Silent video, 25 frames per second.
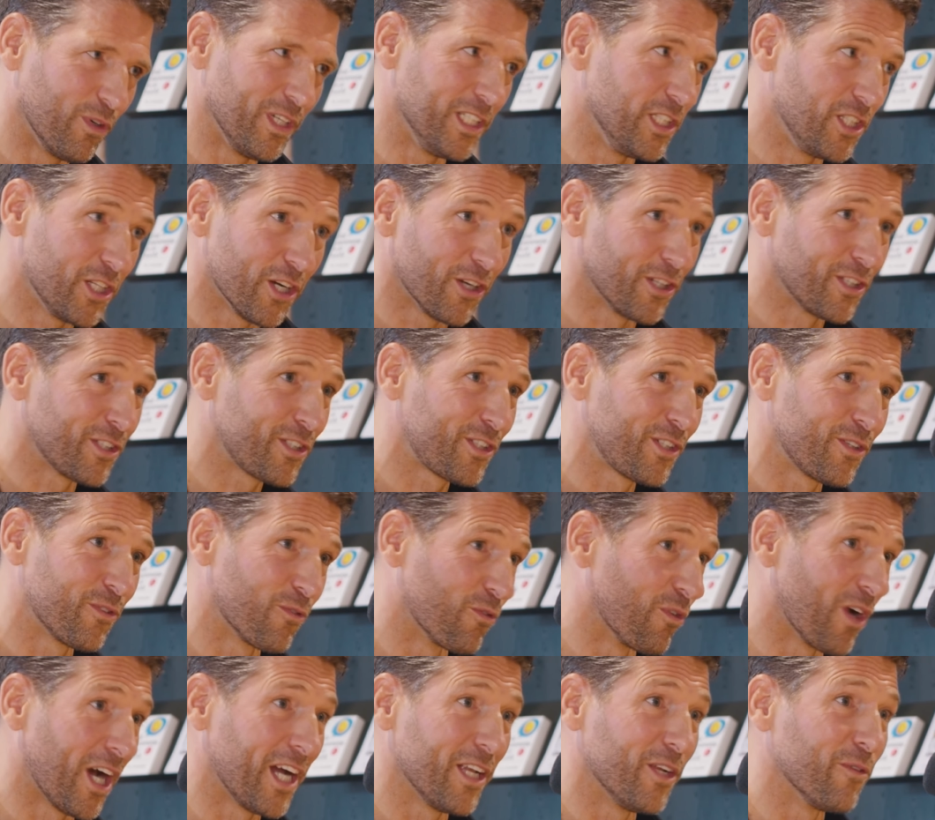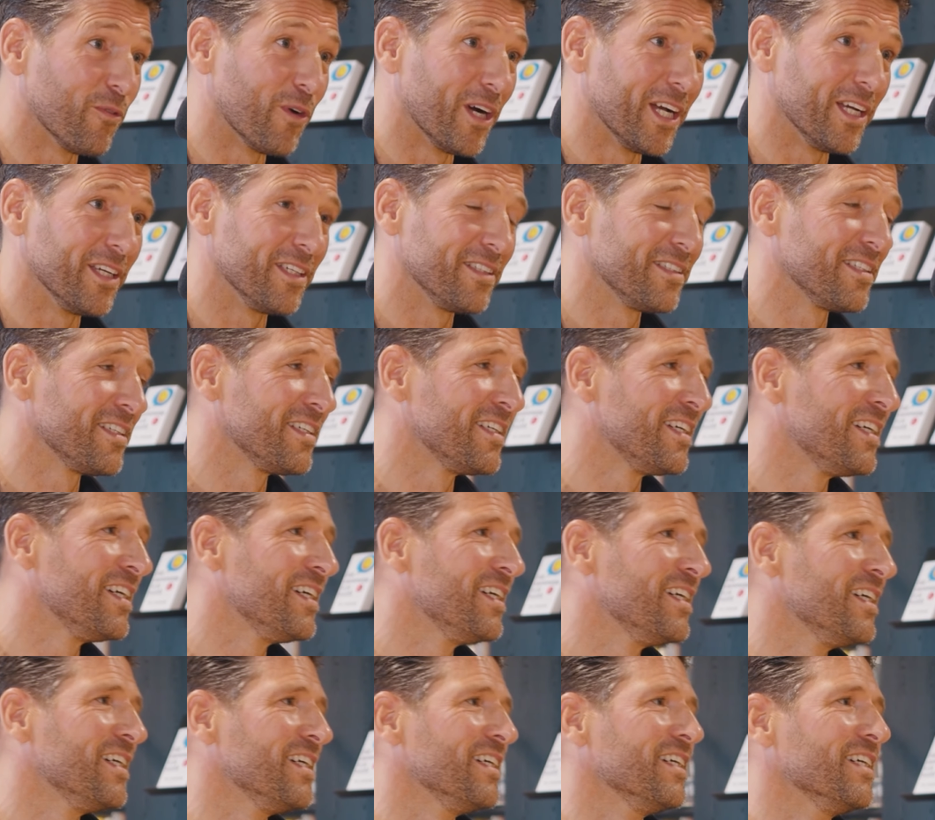judge right away
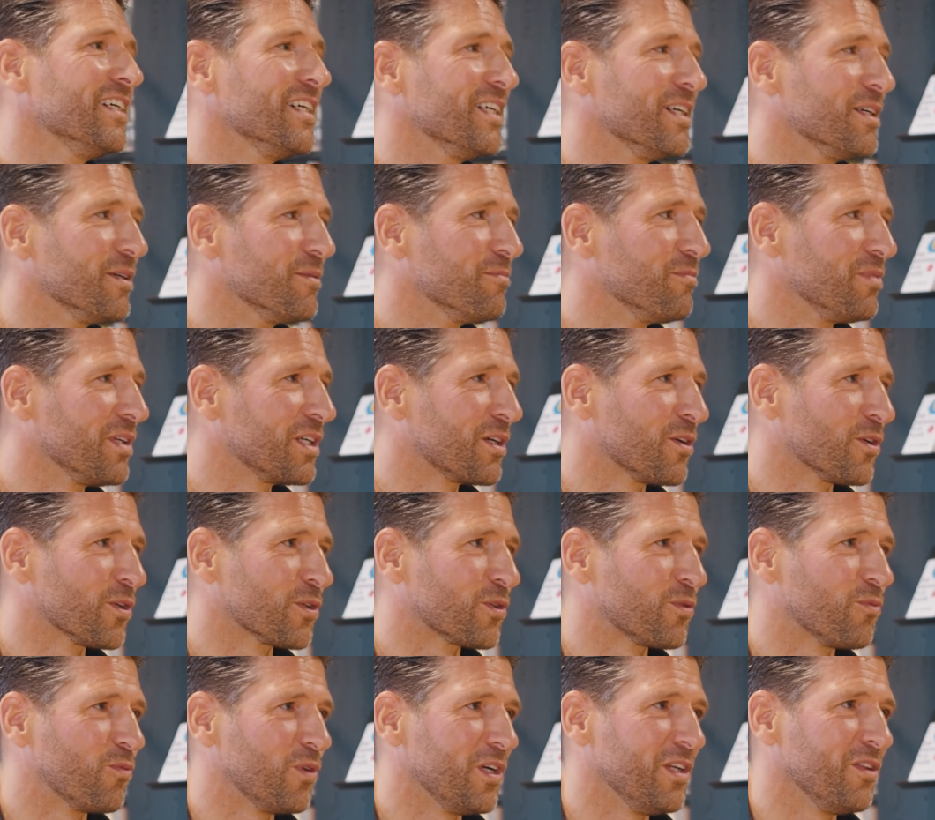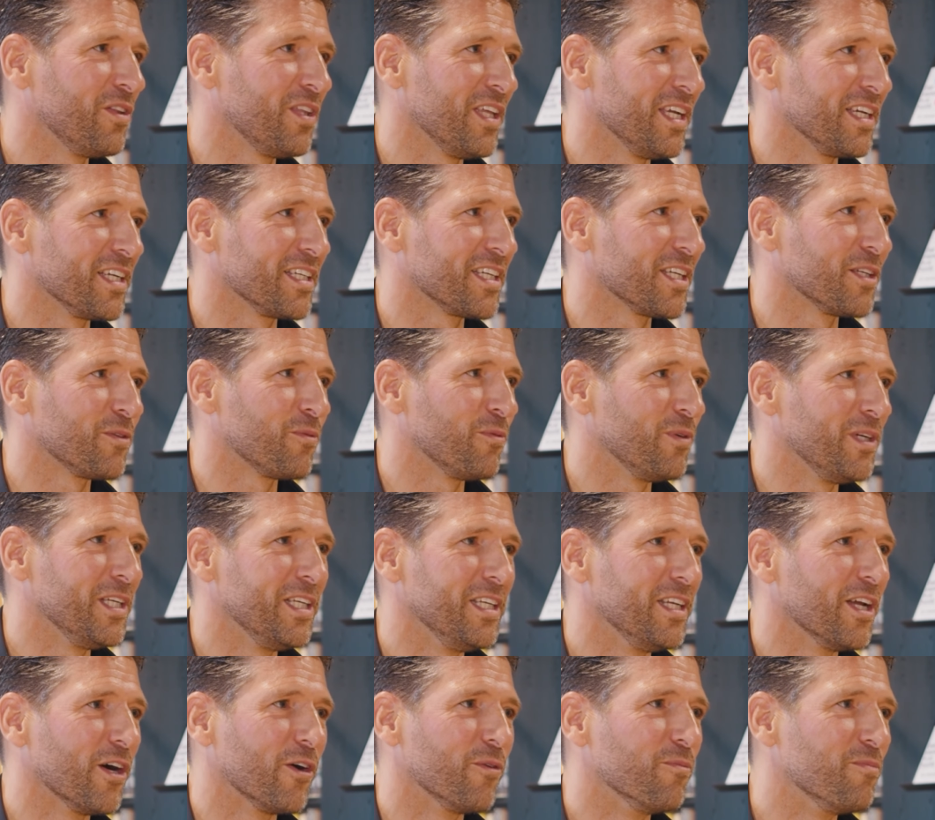because we think that we
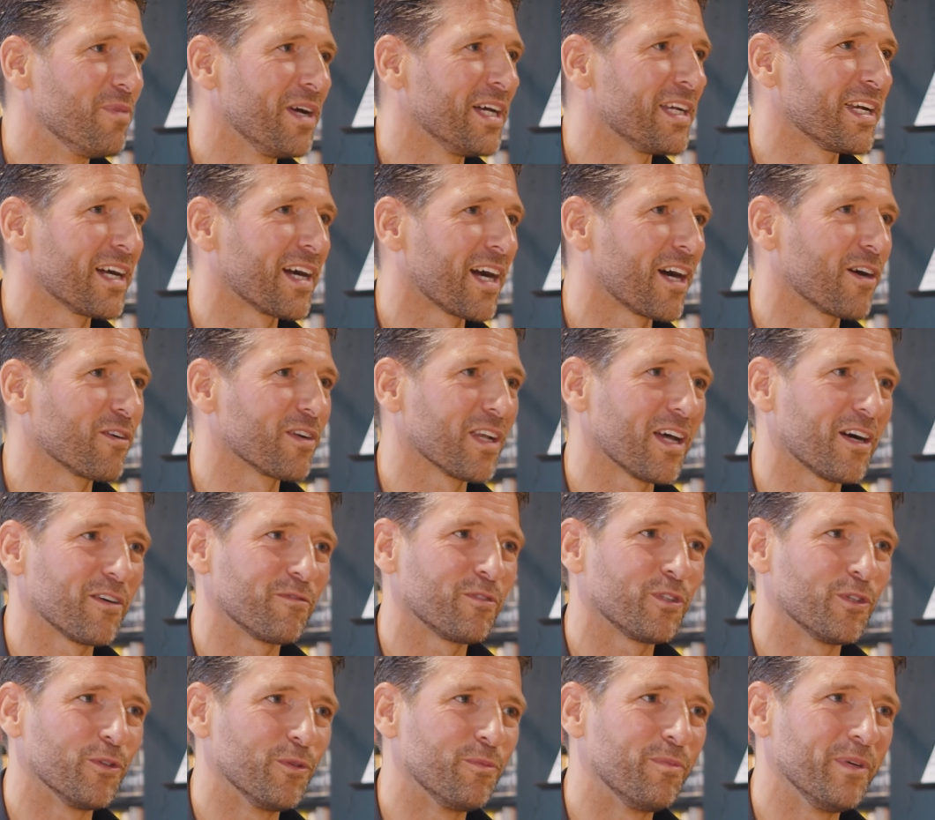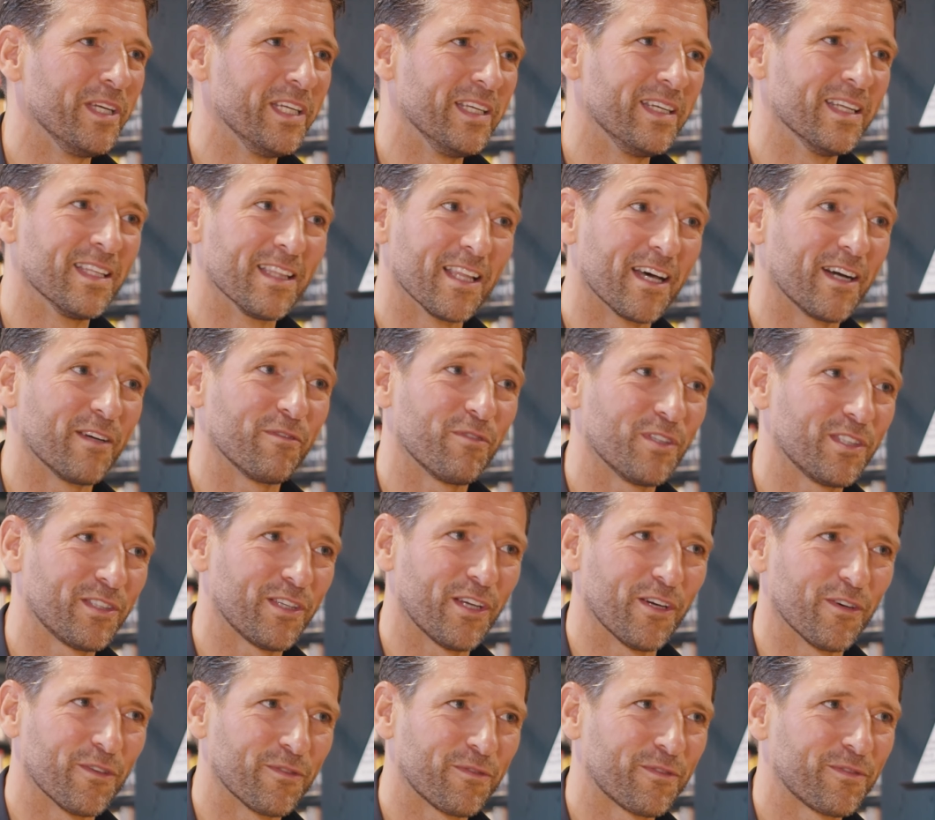know better how life should be than life
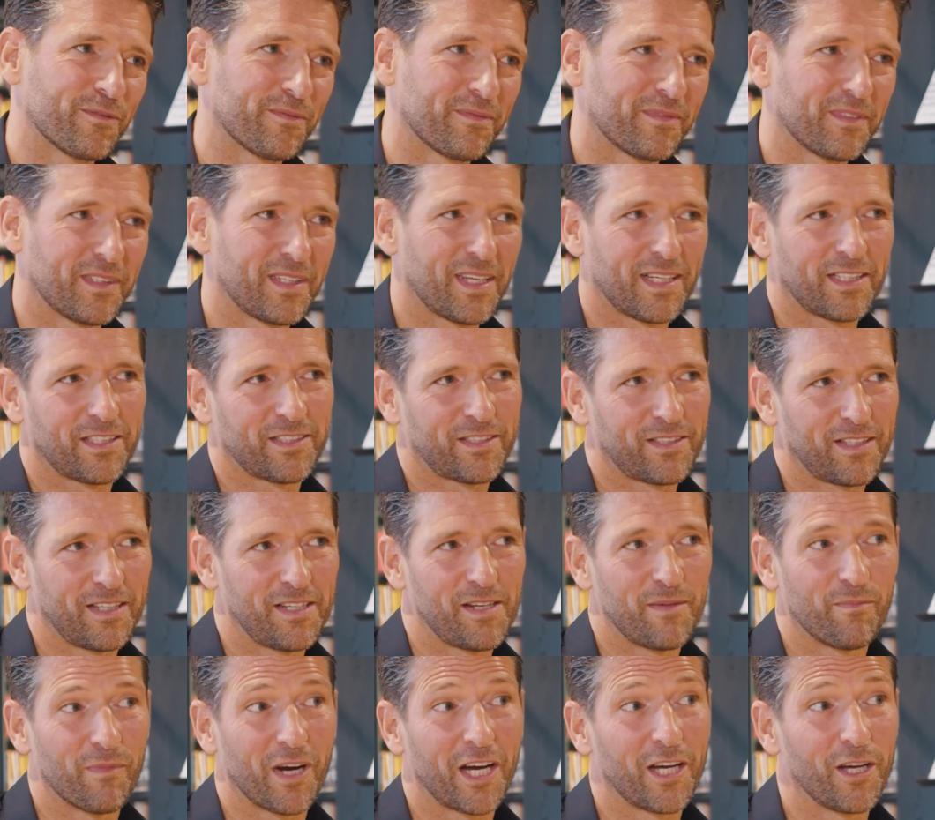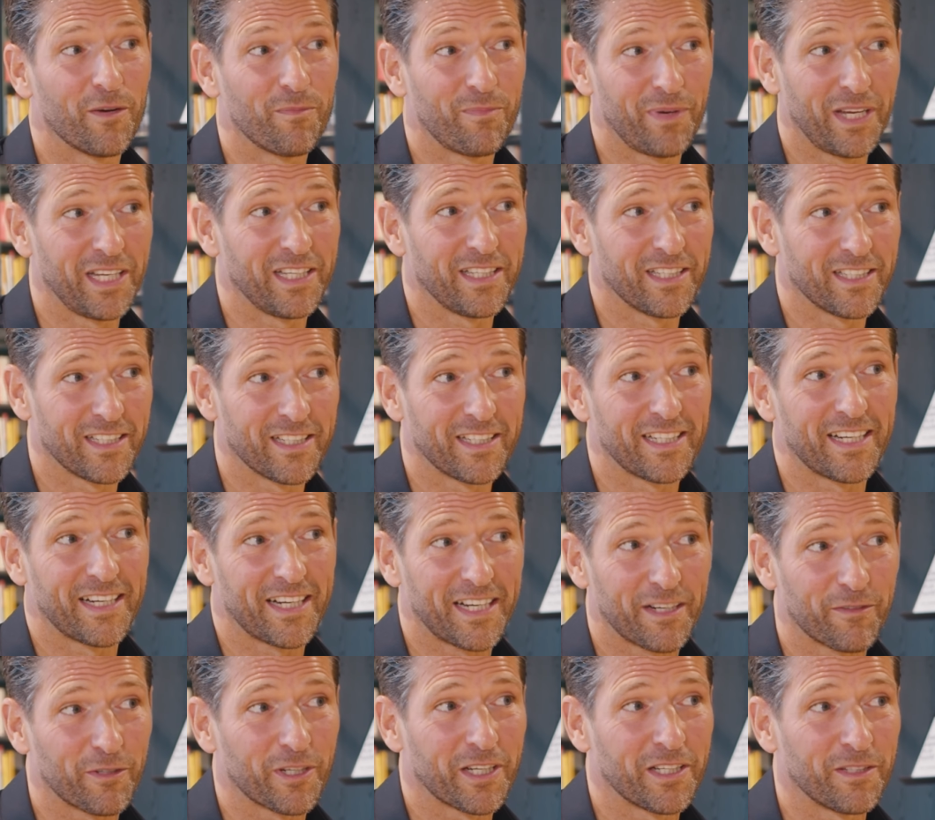itself. That's, in my opinion, an
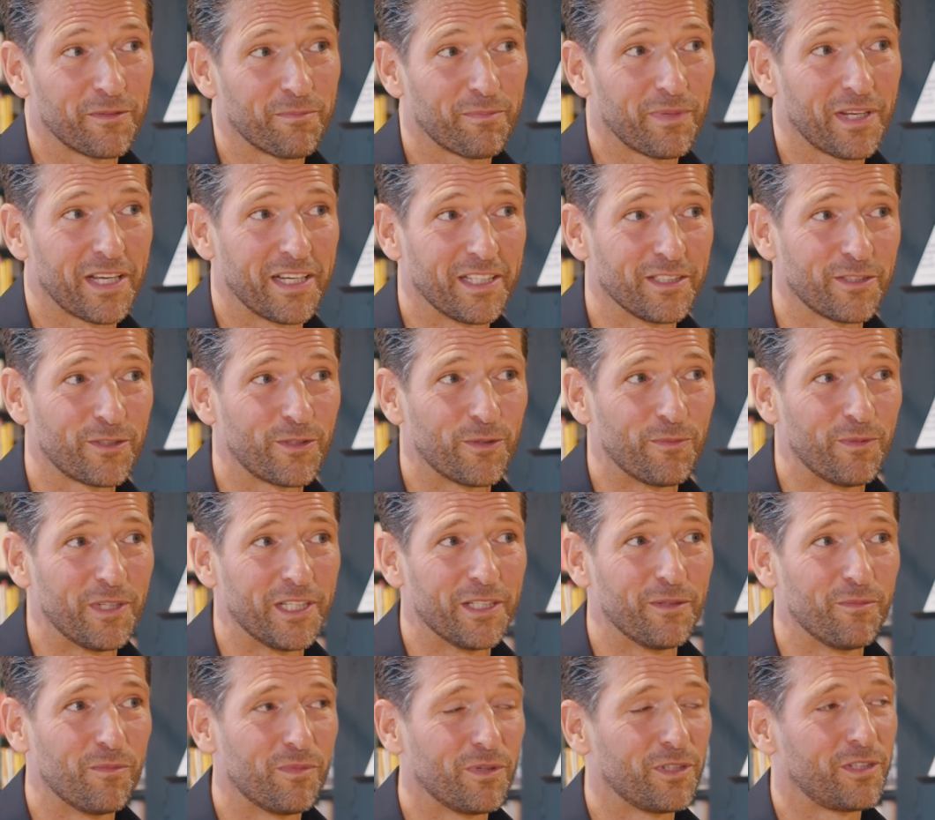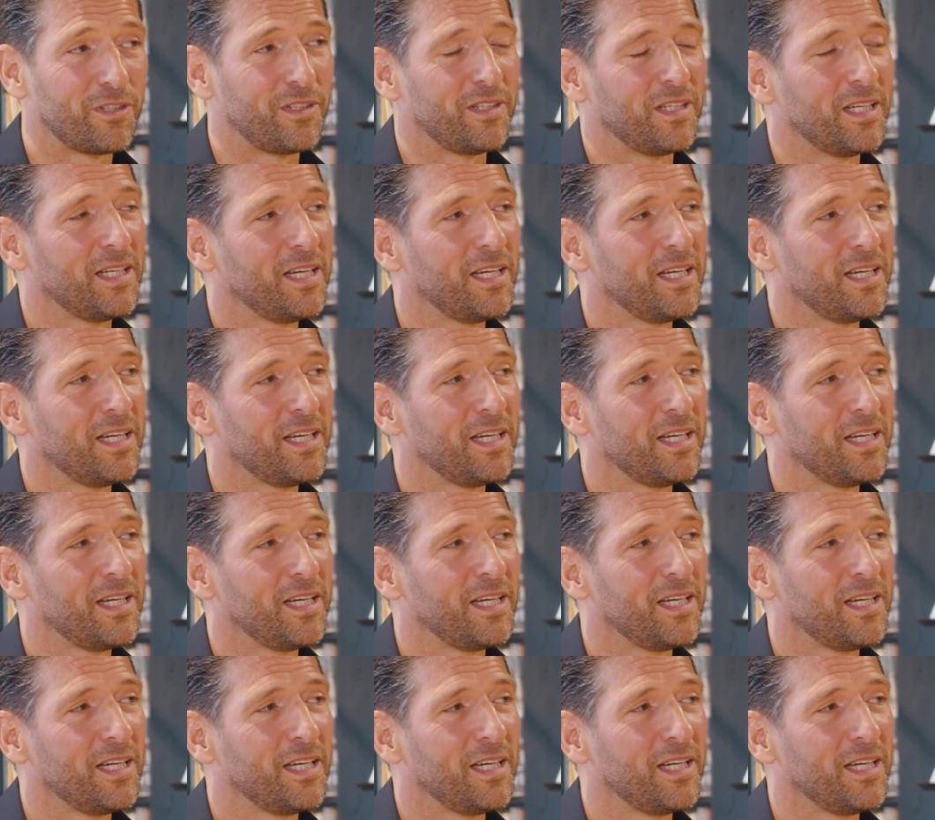arrogant place to be. But